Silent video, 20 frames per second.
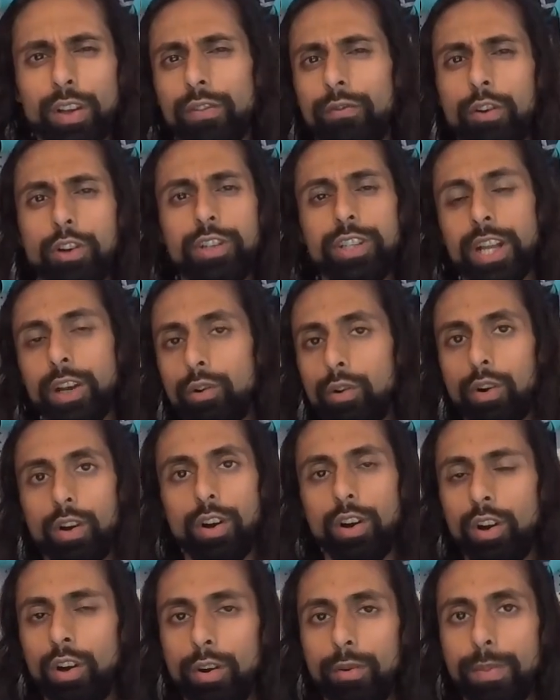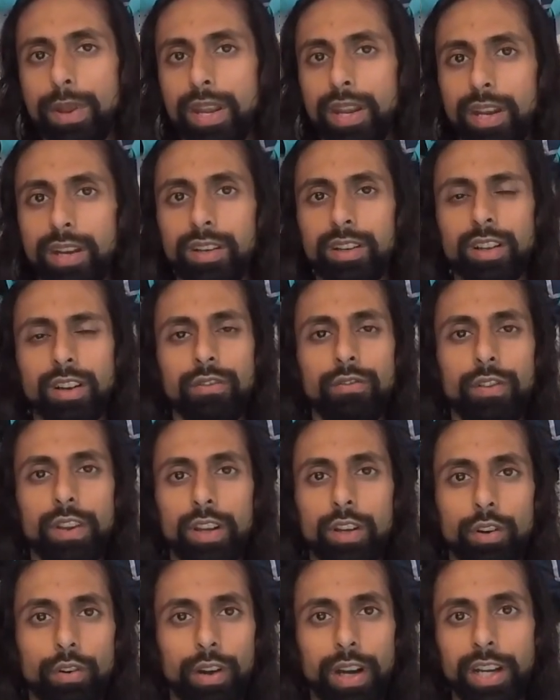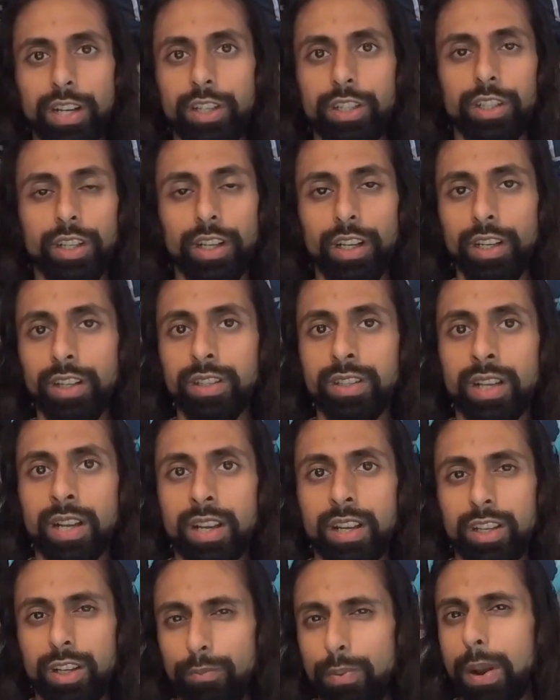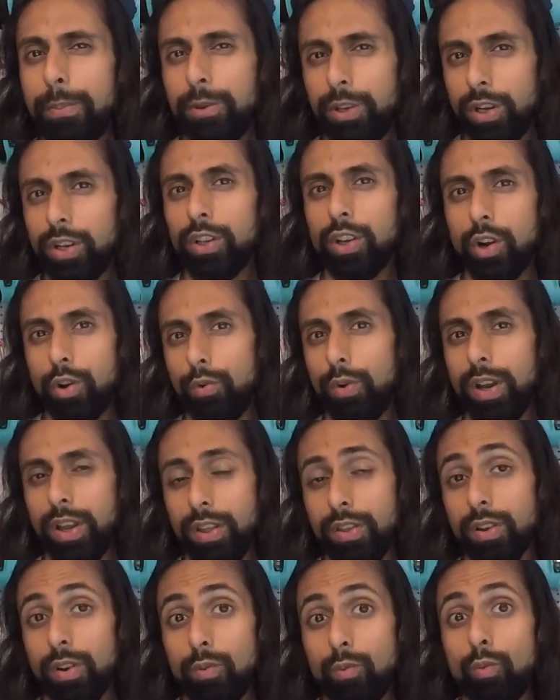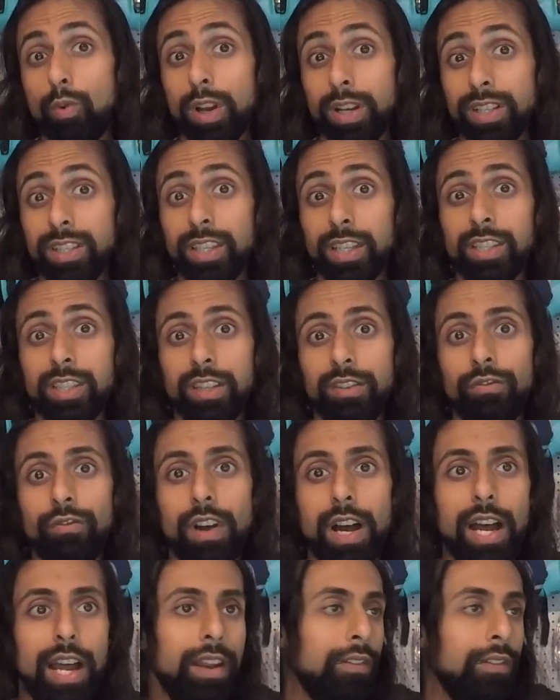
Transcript: for general urban configurations, you're probably going to go with 165.